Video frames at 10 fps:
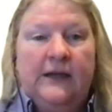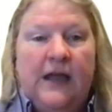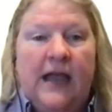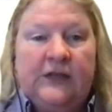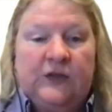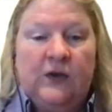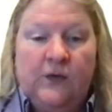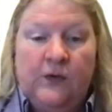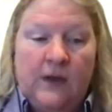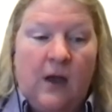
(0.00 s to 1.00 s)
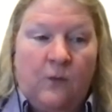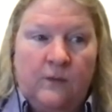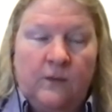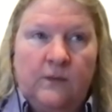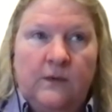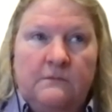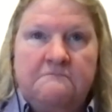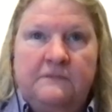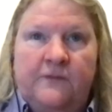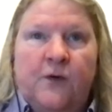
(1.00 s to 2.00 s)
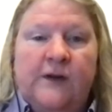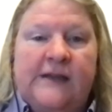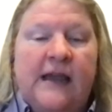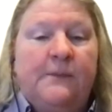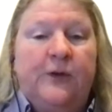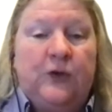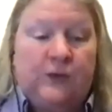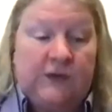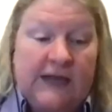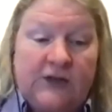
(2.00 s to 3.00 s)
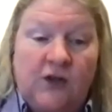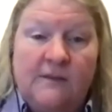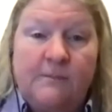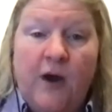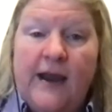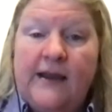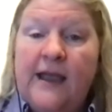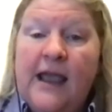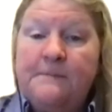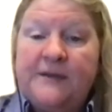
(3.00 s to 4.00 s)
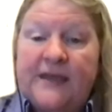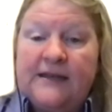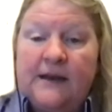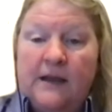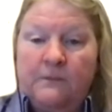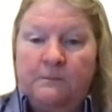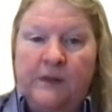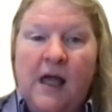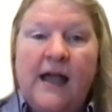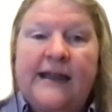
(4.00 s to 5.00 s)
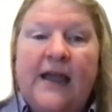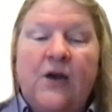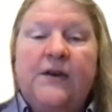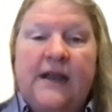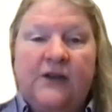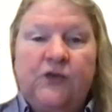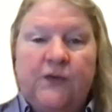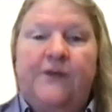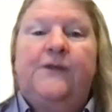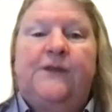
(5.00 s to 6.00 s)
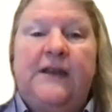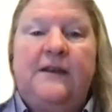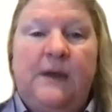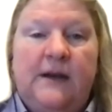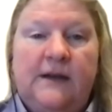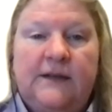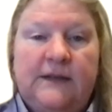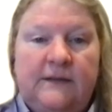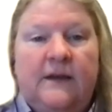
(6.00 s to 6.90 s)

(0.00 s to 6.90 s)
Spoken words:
And so, for example, you schedule a break, but then block out an extra 15 minutes